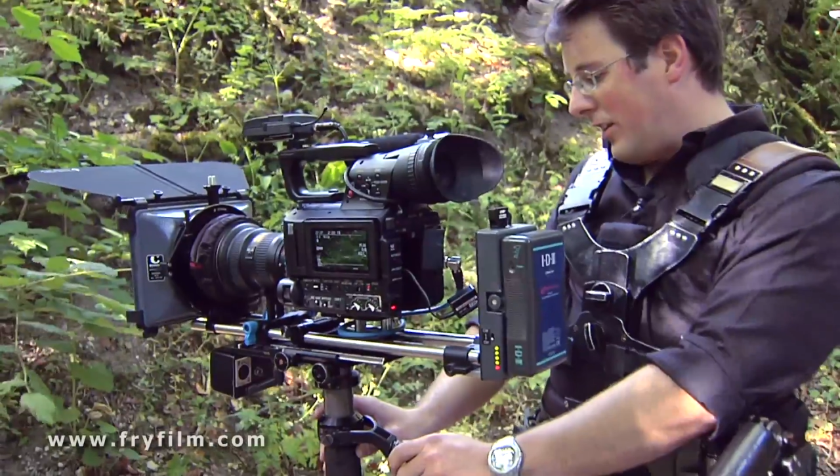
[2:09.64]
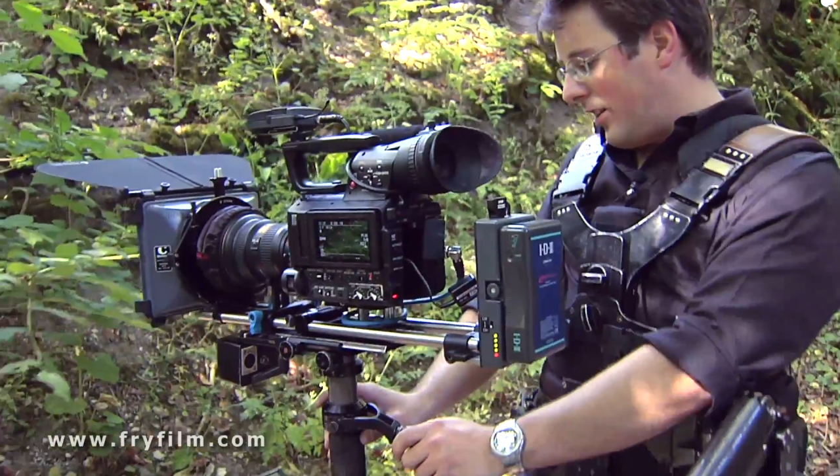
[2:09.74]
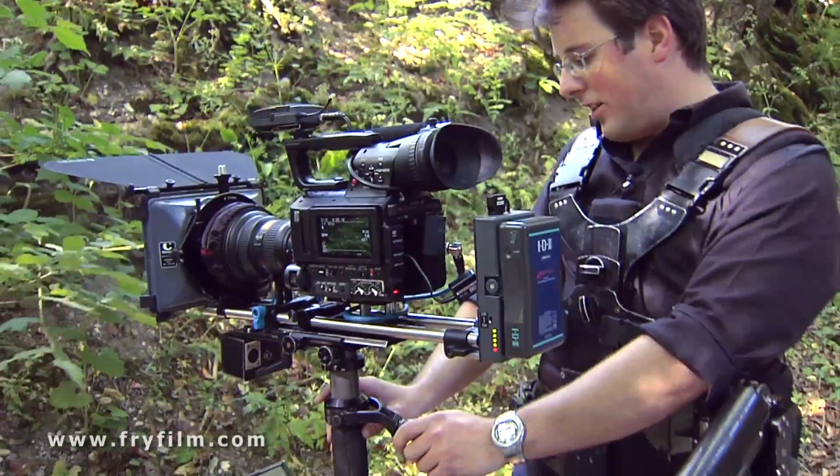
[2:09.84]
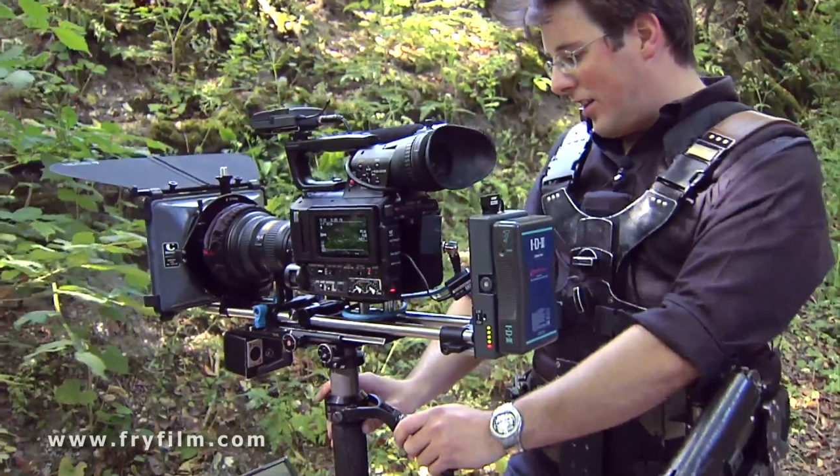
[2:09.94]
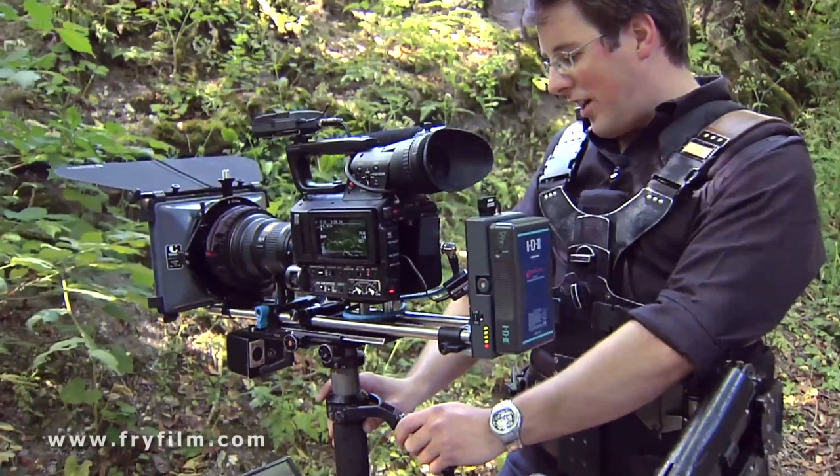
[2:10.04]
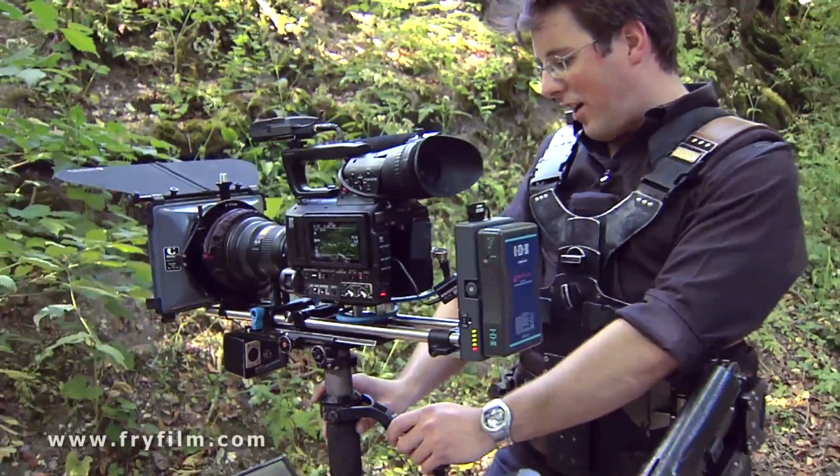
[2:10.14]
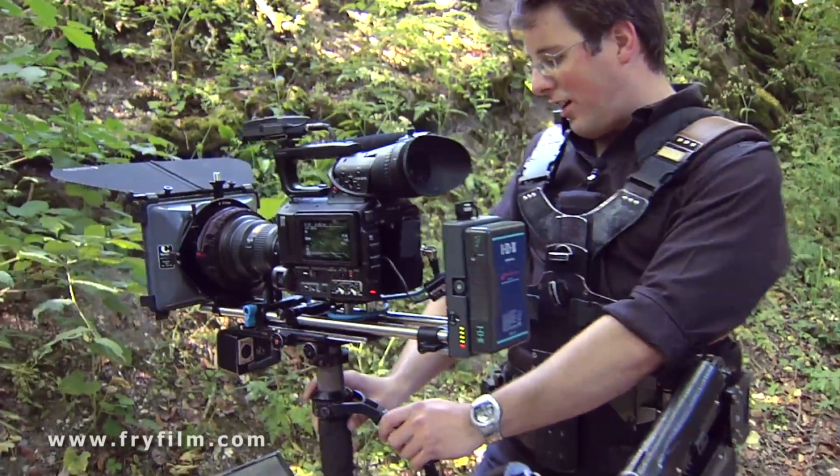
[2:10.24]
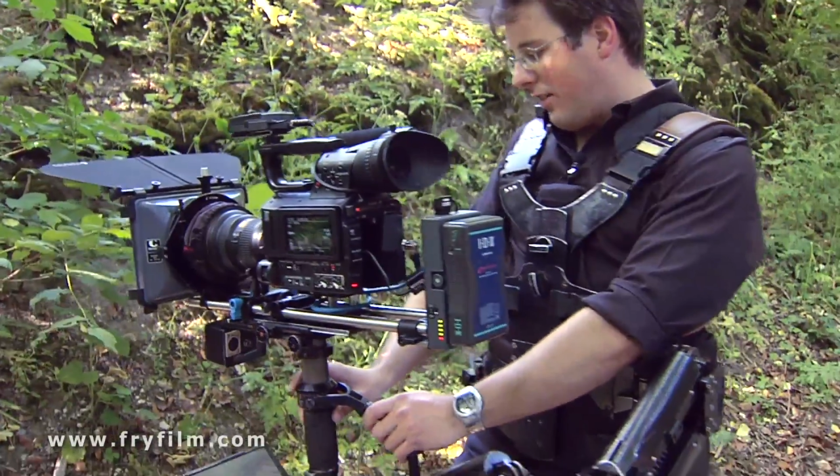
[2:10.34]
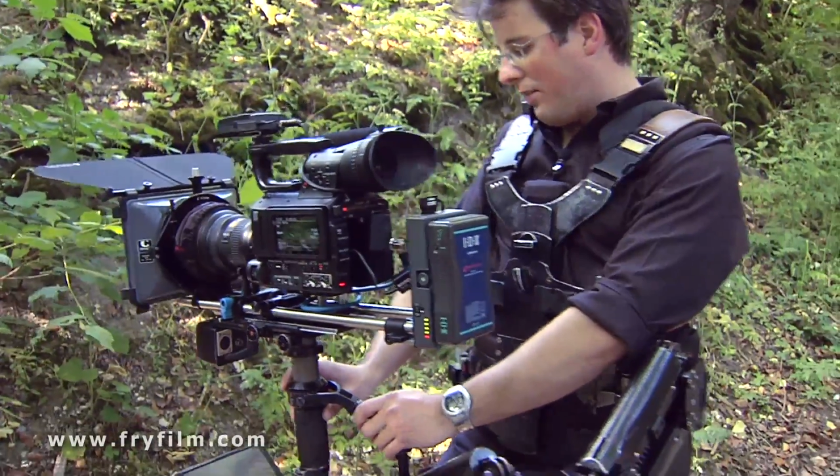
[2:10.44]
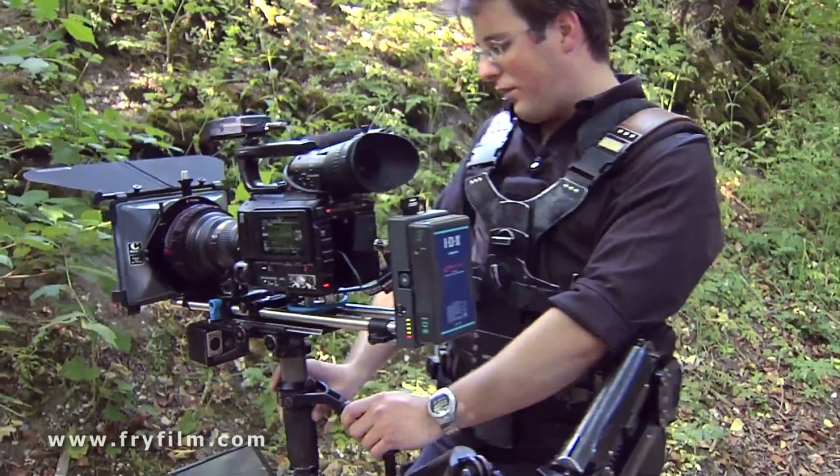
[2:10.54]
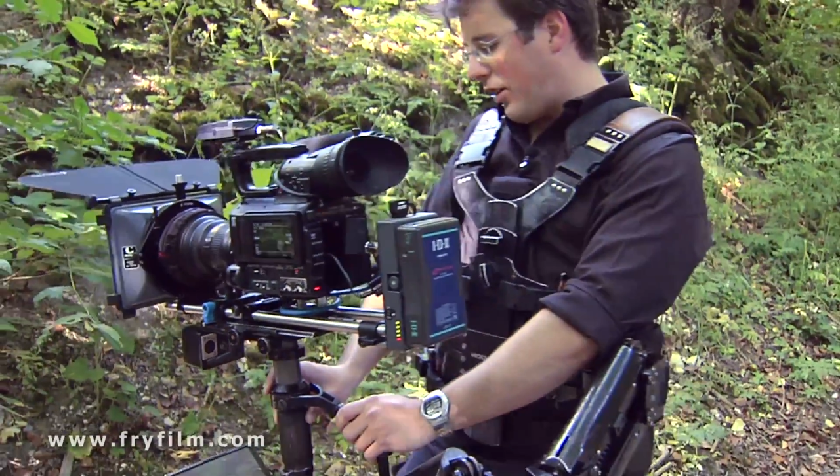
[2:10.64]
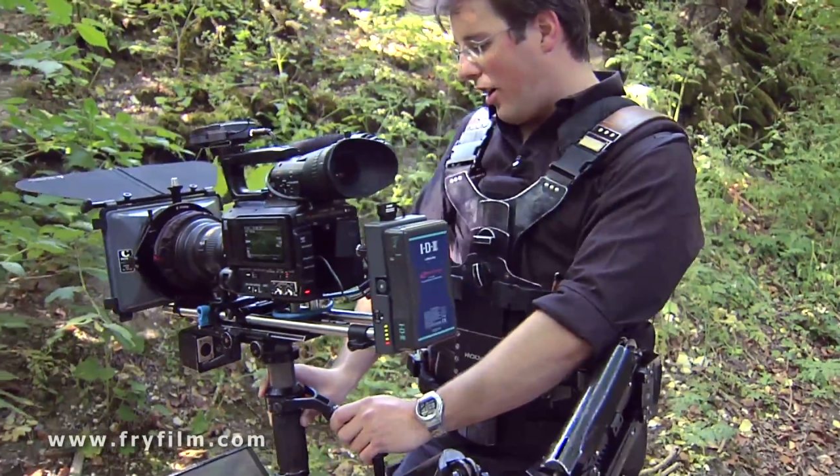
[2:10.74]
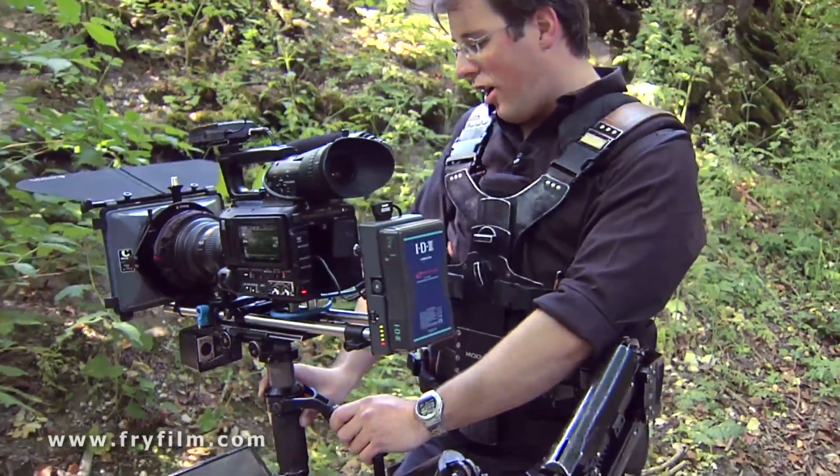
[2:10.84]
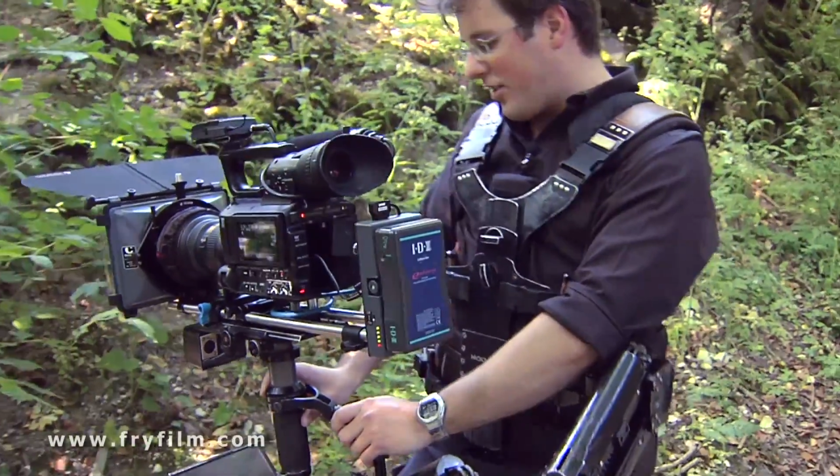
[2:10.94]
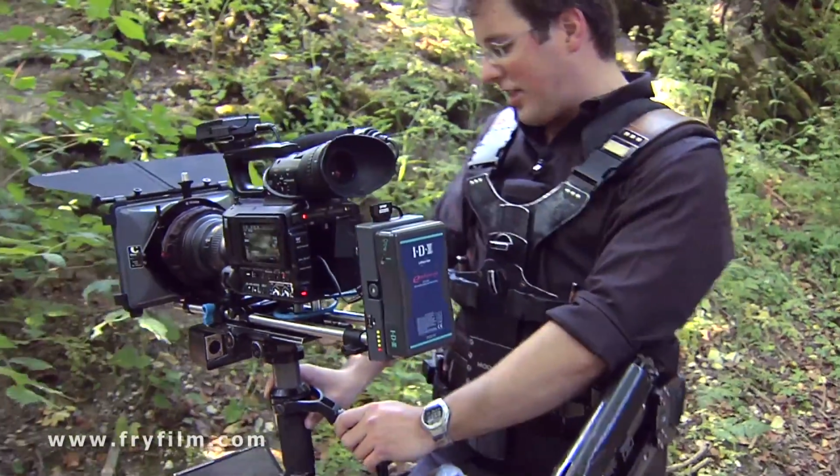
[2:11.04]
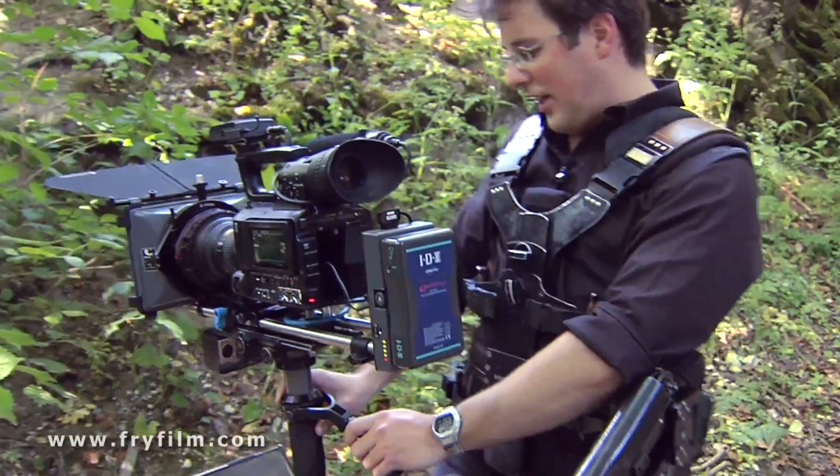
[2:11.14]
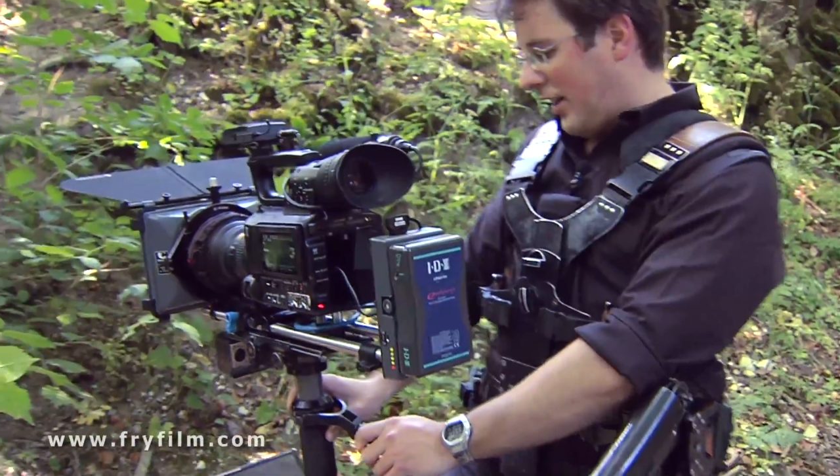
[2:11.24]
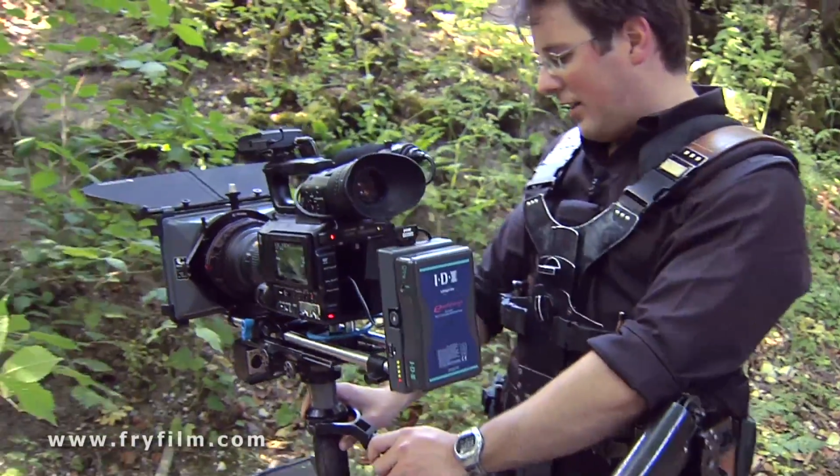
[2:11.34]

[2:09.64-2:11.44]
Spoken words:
and very arty,